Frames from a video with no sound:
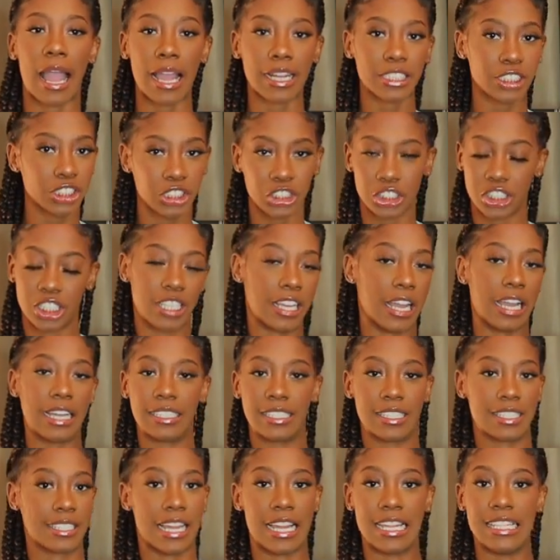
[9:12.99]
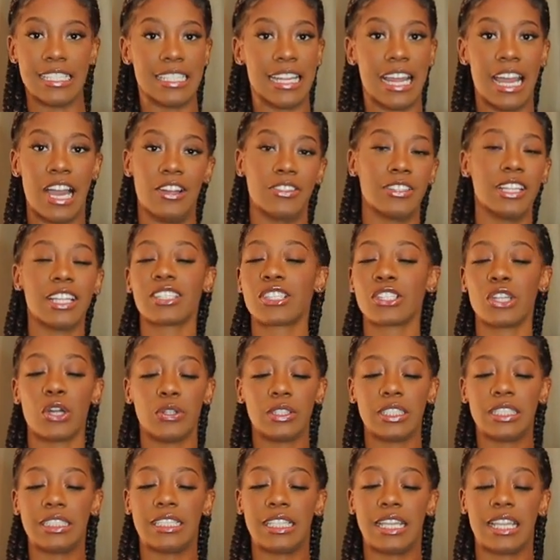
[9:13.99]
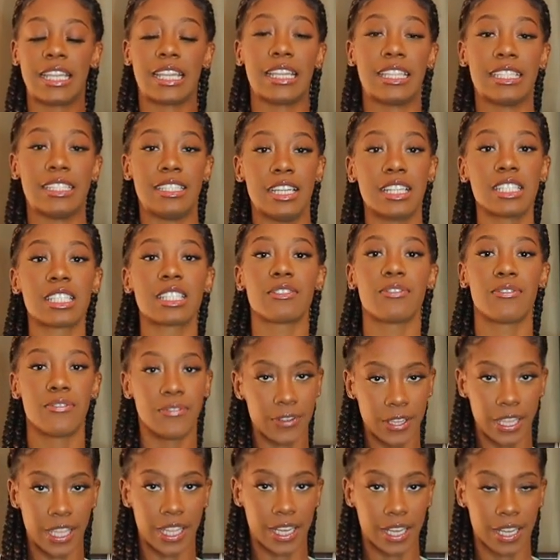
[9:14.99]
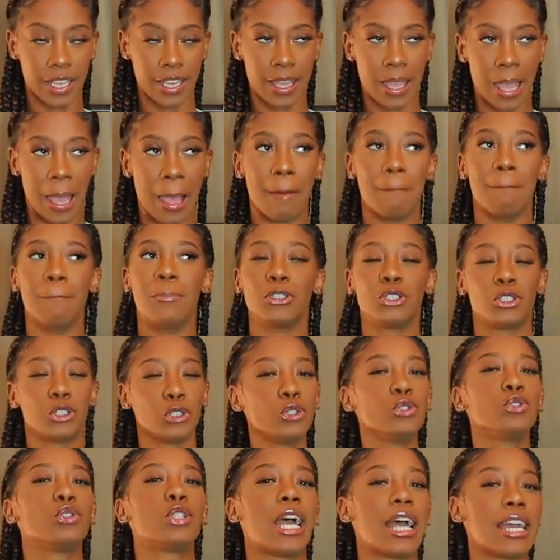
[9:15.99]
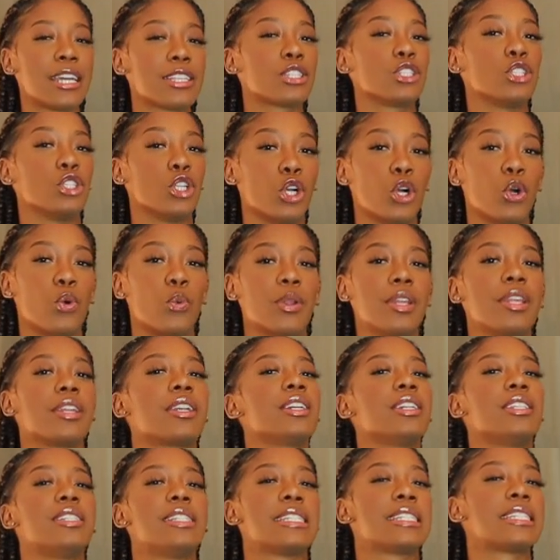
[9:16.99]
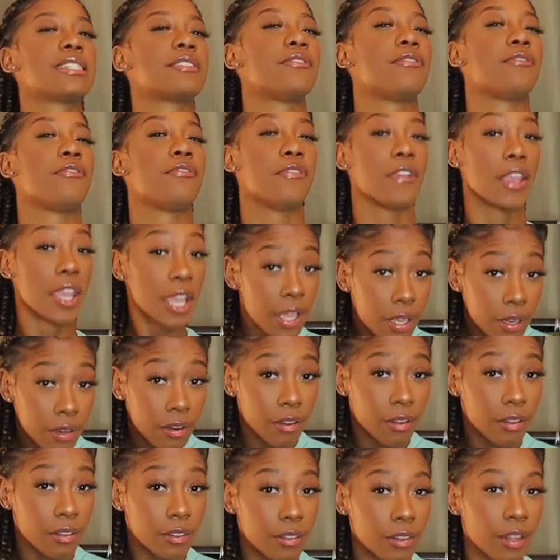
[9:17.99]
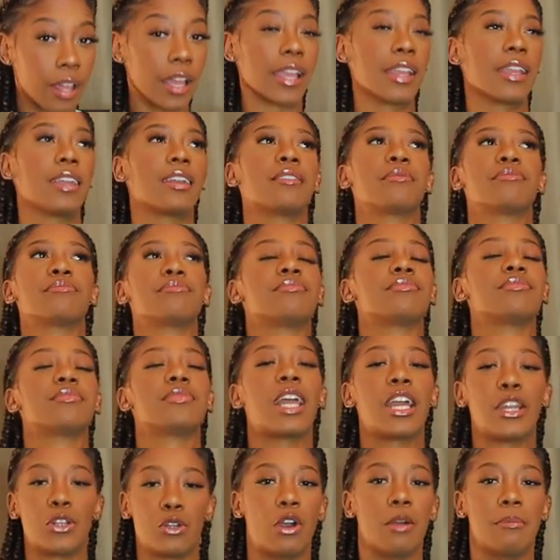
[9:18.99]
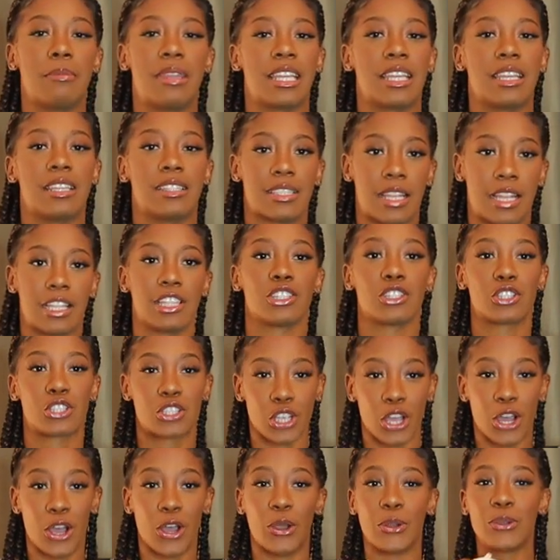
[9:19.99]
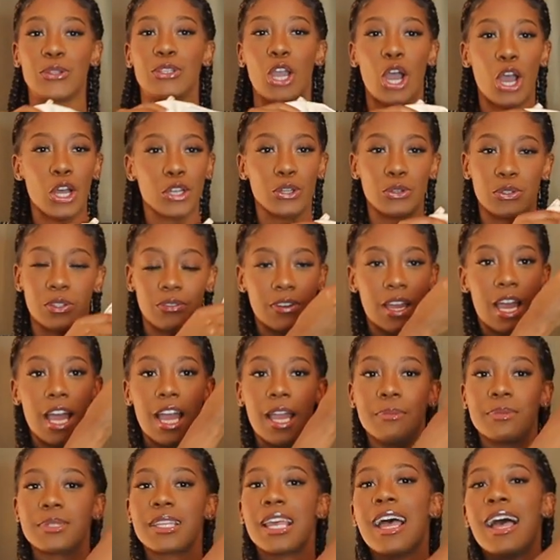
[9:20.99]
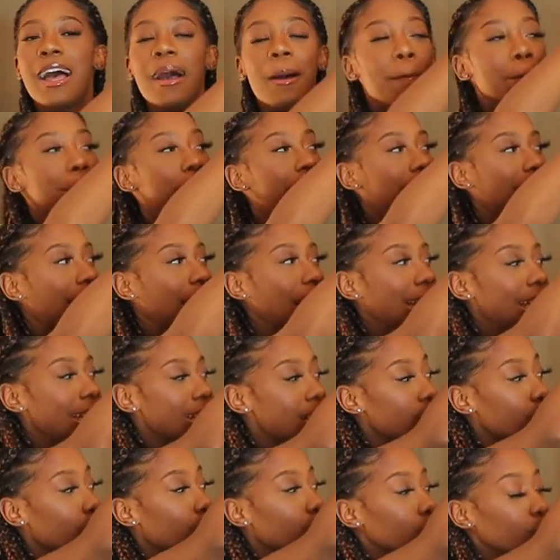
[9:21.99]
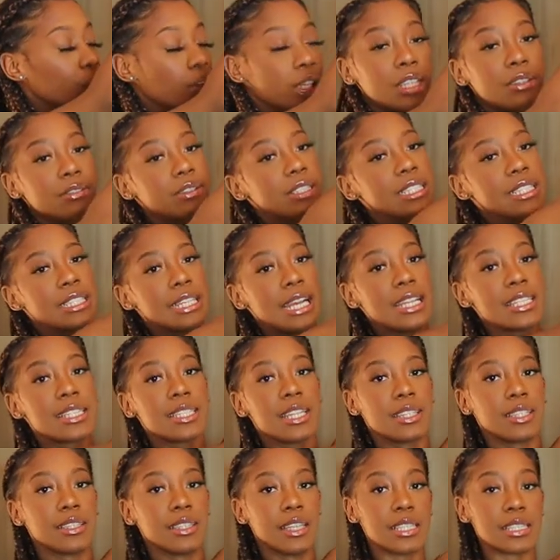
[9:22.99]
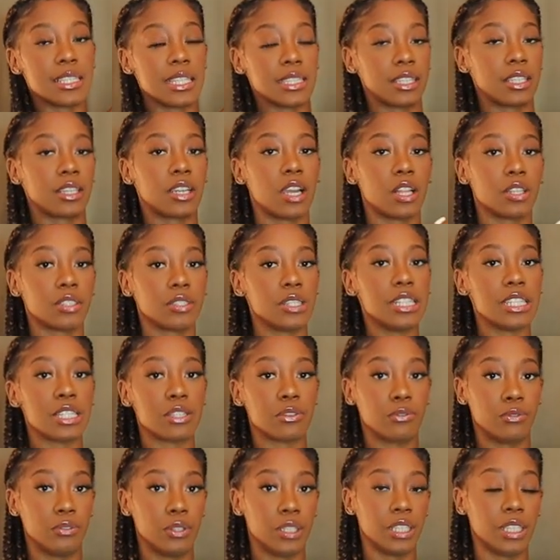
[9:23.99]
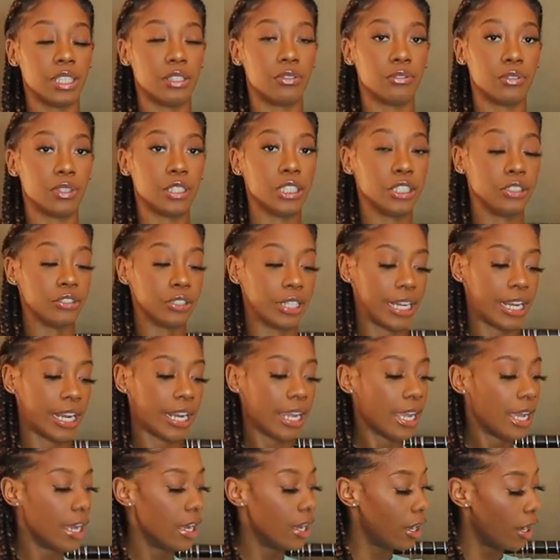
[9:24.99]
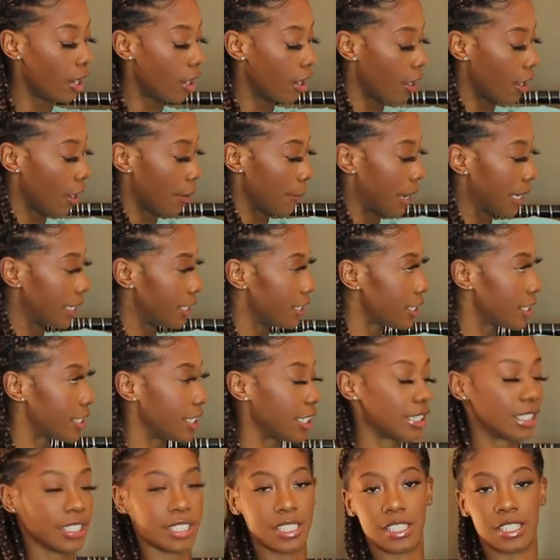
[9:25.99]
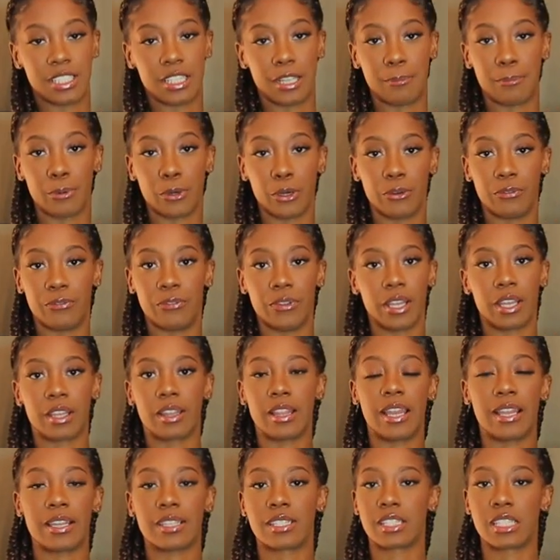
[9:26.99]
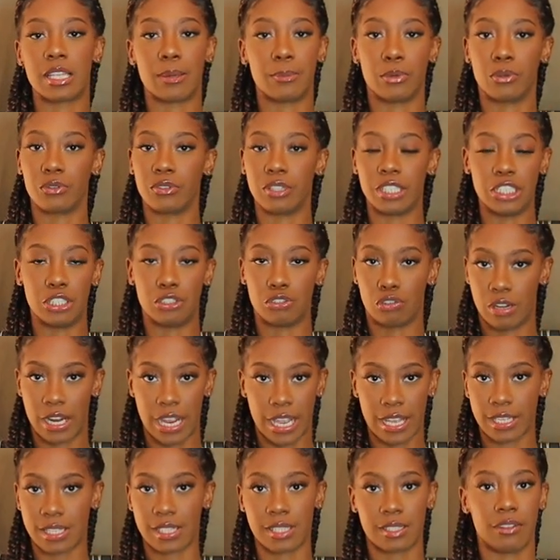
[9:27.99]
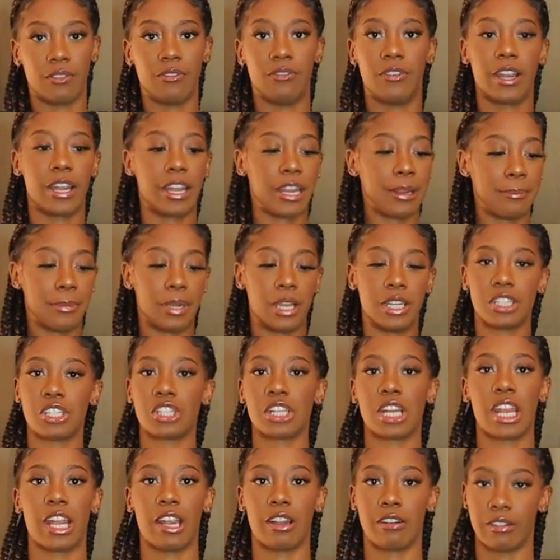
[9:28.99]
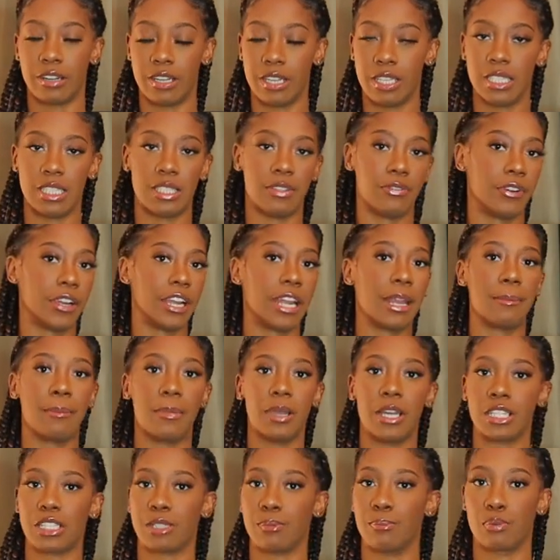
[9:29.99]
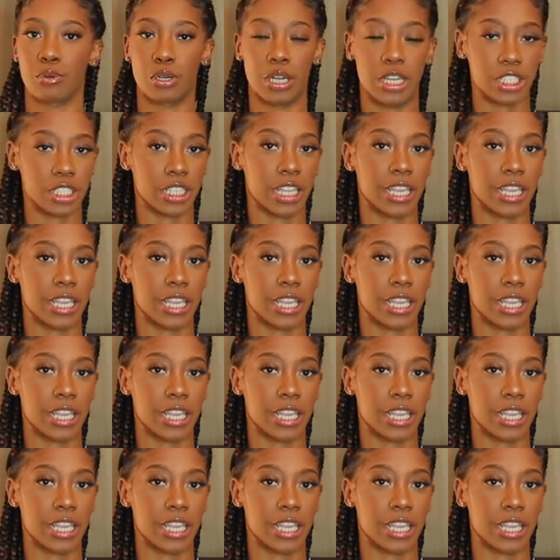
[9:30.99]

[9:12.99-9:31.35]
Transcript: I just should have gotten a size down that's the only thing it does fit but you guys know when it could just fit like I know I'm making sense. So y'all know the vibes, but it's really, really nice nonetheless. Like the color is really, really great. Um, I just think this is a perfect like summery dress. Very much errands, very much brunch.